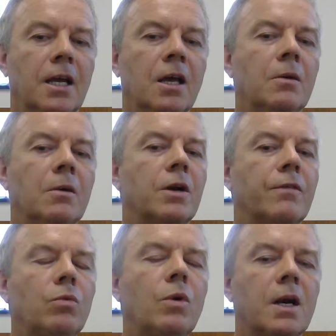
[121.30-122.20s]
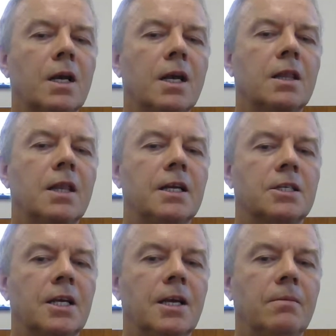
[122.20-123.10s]
But if you want to get that
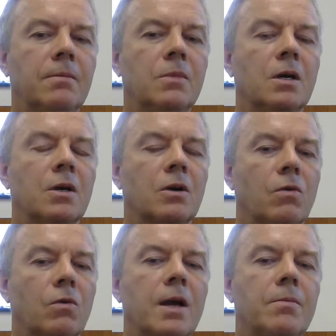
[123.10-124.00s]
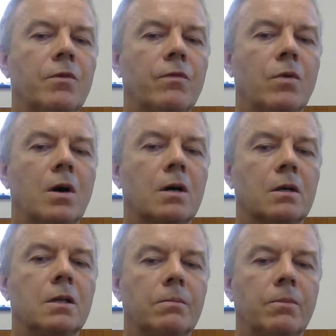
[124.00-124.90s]
same gram of water to the
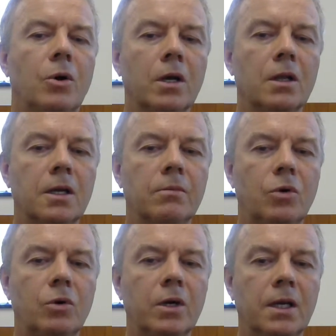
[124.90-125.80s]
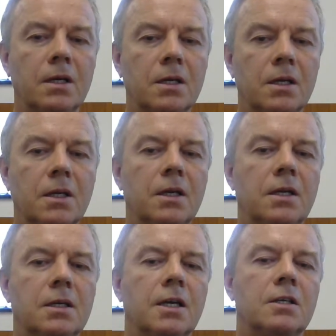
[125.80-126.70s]
boiling point, it
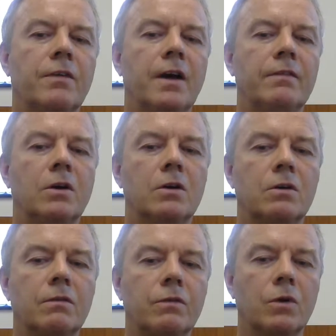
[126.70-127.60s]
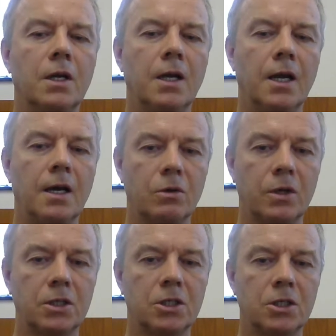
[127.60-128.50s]
takes 540 calories
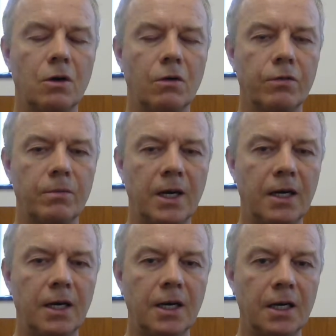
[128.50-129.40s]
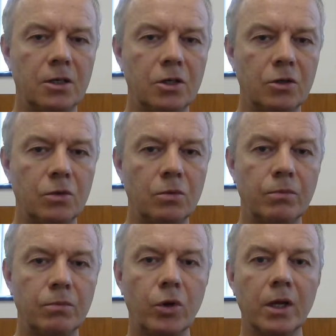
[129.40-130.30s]
to go from 99 to
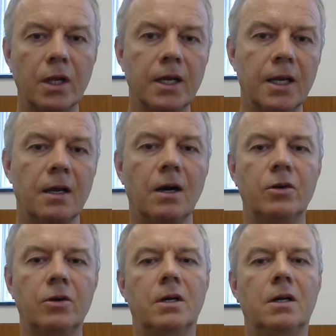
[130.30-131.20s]
boiling at 100.